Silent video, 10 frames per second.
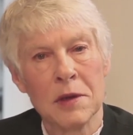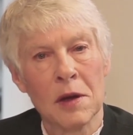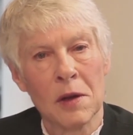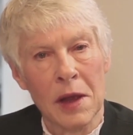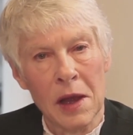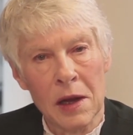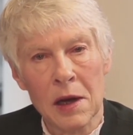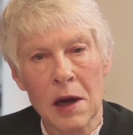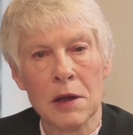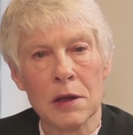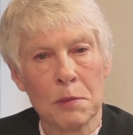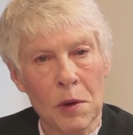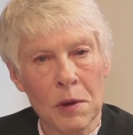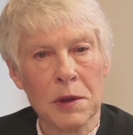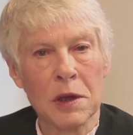General Hayden on his
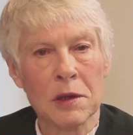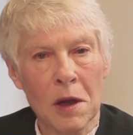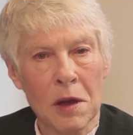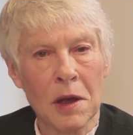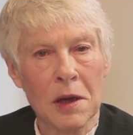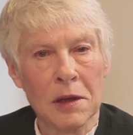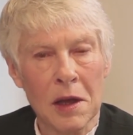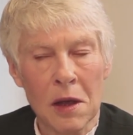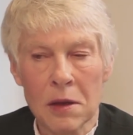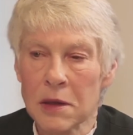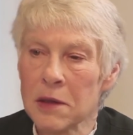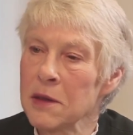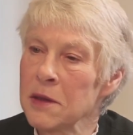book, The Assault on Intelligence.